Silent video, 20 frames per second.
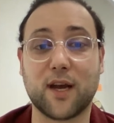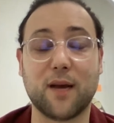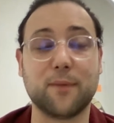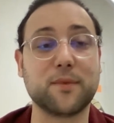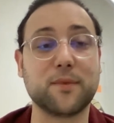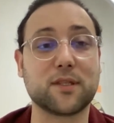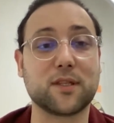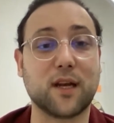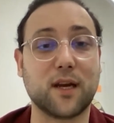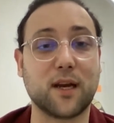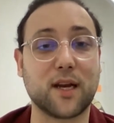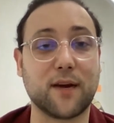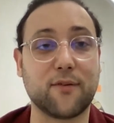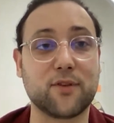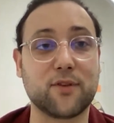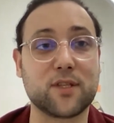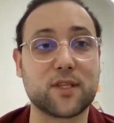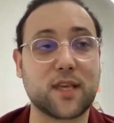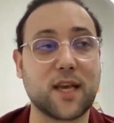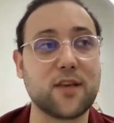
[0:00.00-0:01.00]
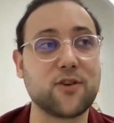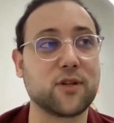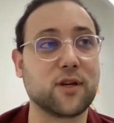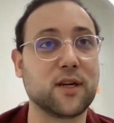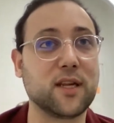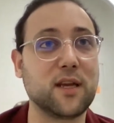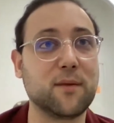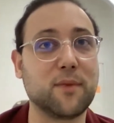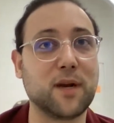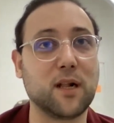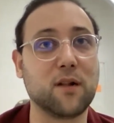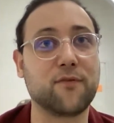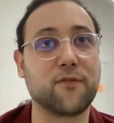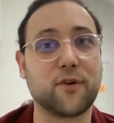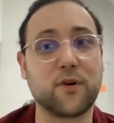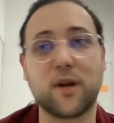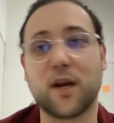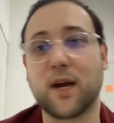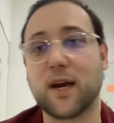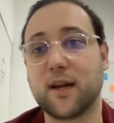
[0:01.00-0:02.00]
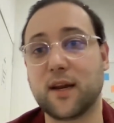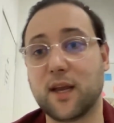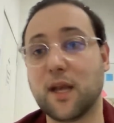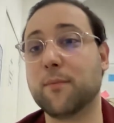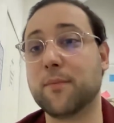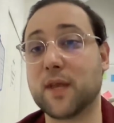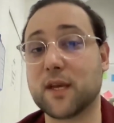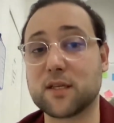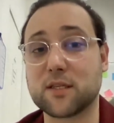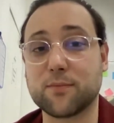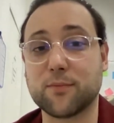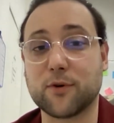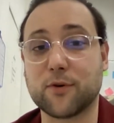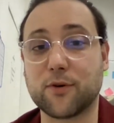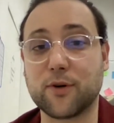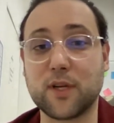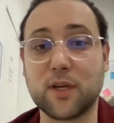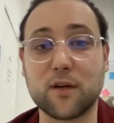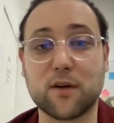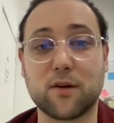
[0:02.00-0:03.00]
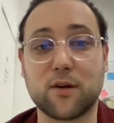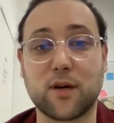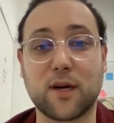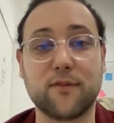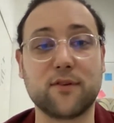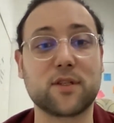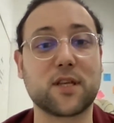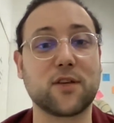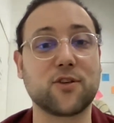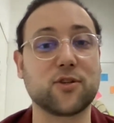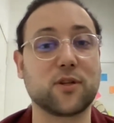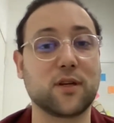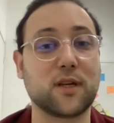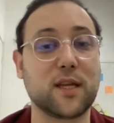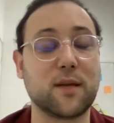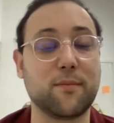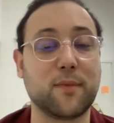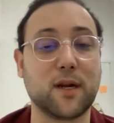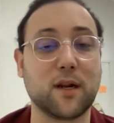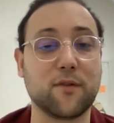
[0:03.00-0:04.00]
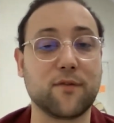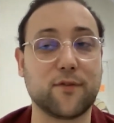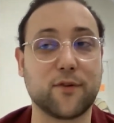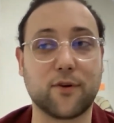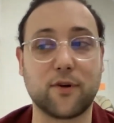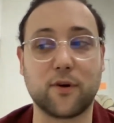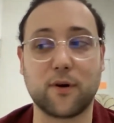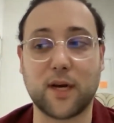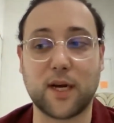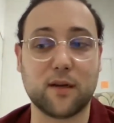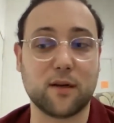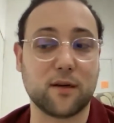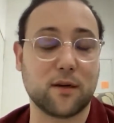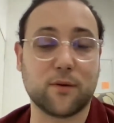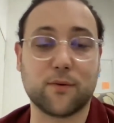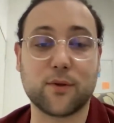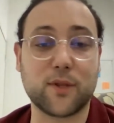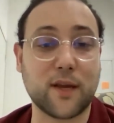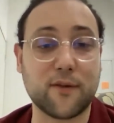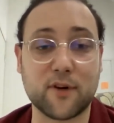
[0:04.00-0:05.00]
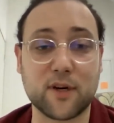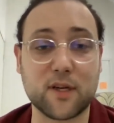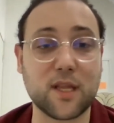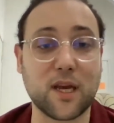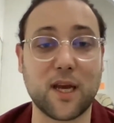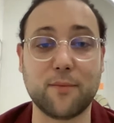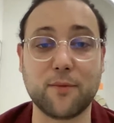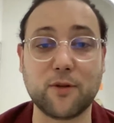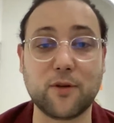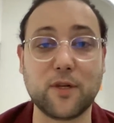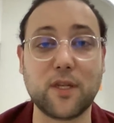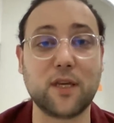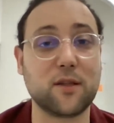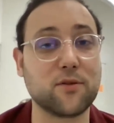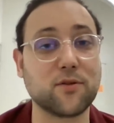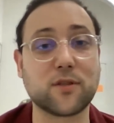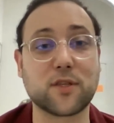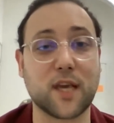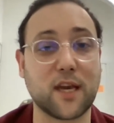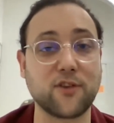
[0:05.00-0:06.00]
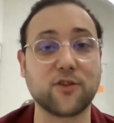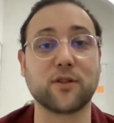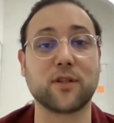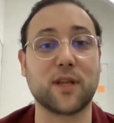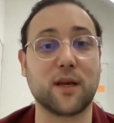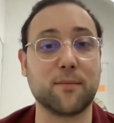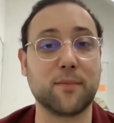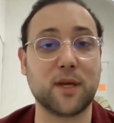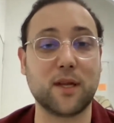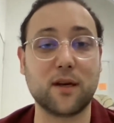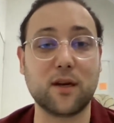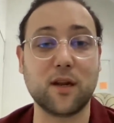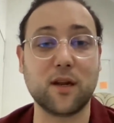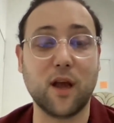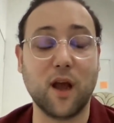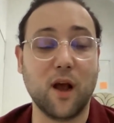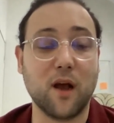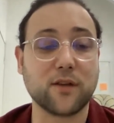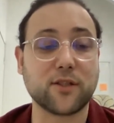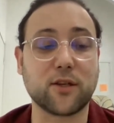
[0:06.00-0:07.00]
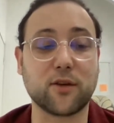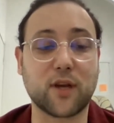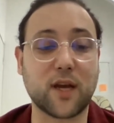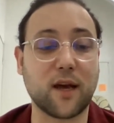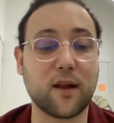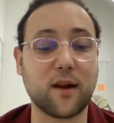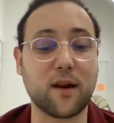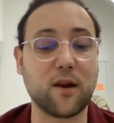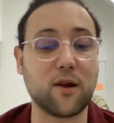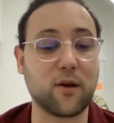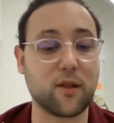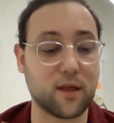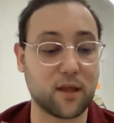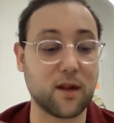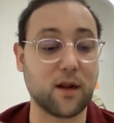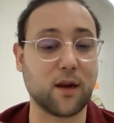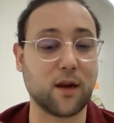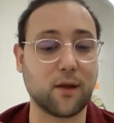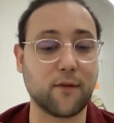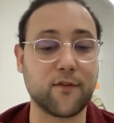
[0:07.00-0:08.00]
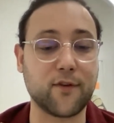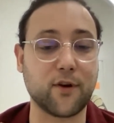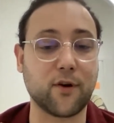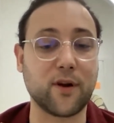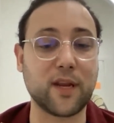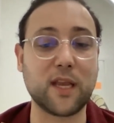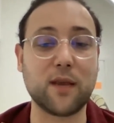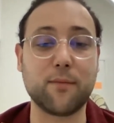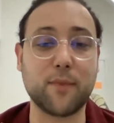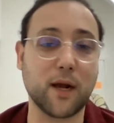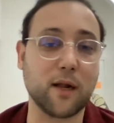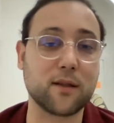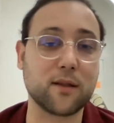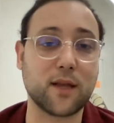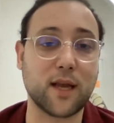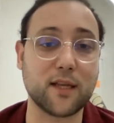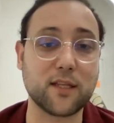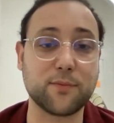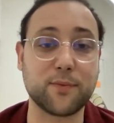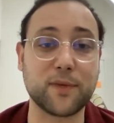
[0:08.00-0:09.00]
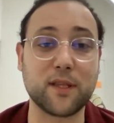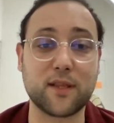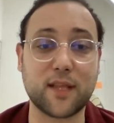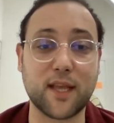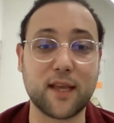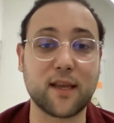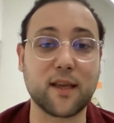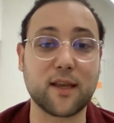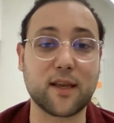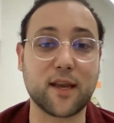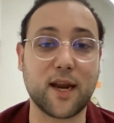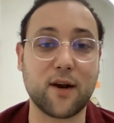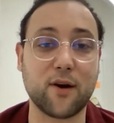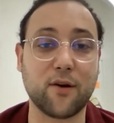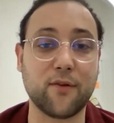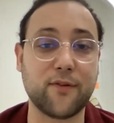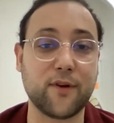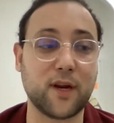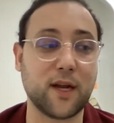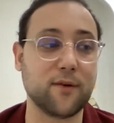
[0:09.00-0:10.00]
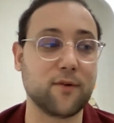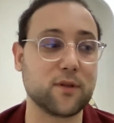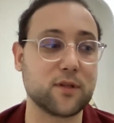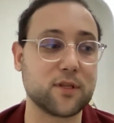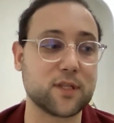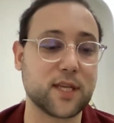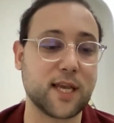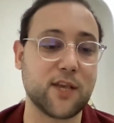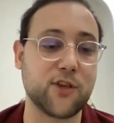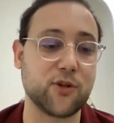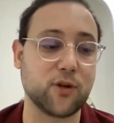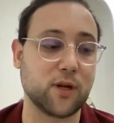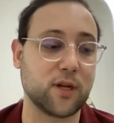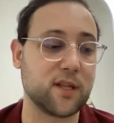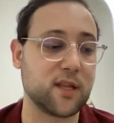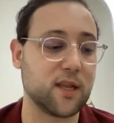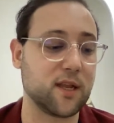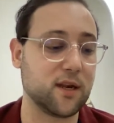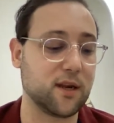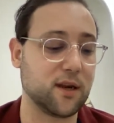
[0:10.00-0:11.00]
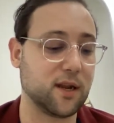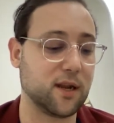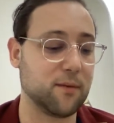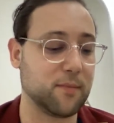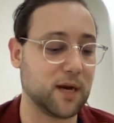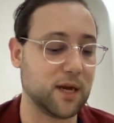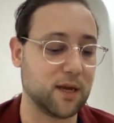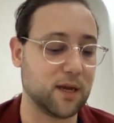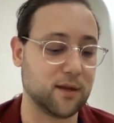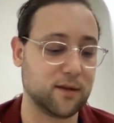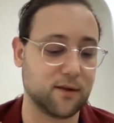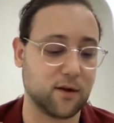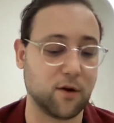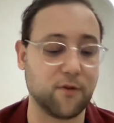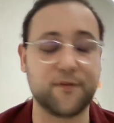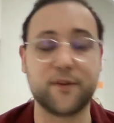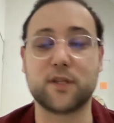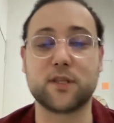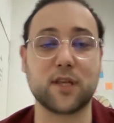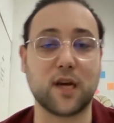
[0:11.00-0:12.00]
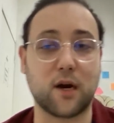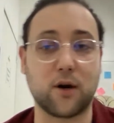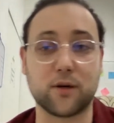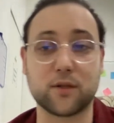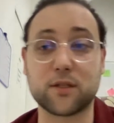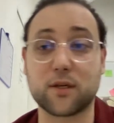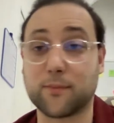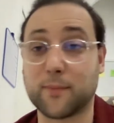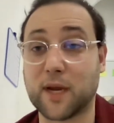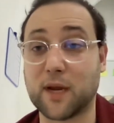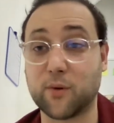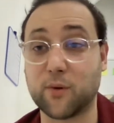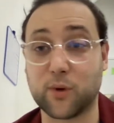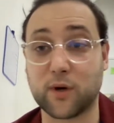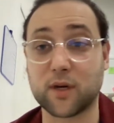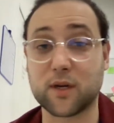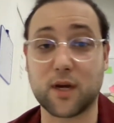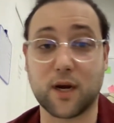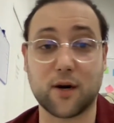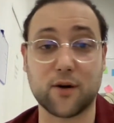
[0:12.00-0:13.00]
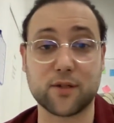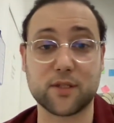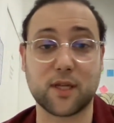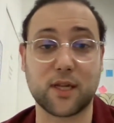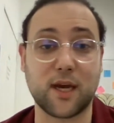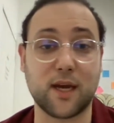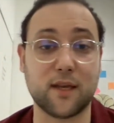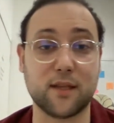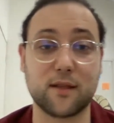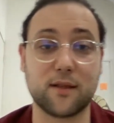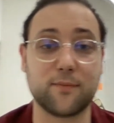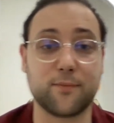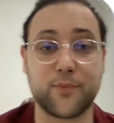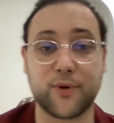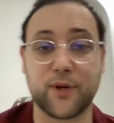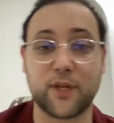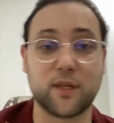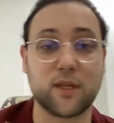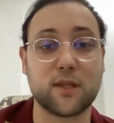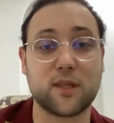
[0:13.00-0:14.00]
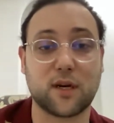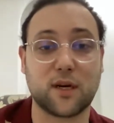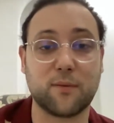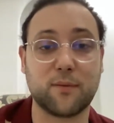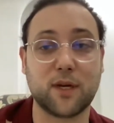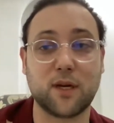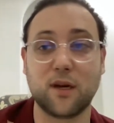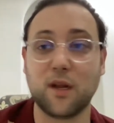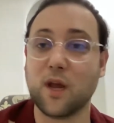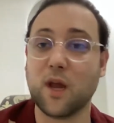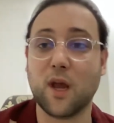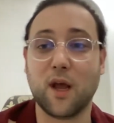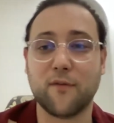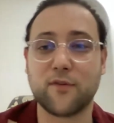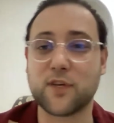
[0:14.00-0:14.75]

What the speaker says: of times, like I would schedule an email for 9 a.m. next morning, or I would schedule an email for, I don't know, whatever time you need to schedule them in. So you kind of know that a lot of your email has been taken care of. And I would schedule it in my office hours or my work hours that I predetermined.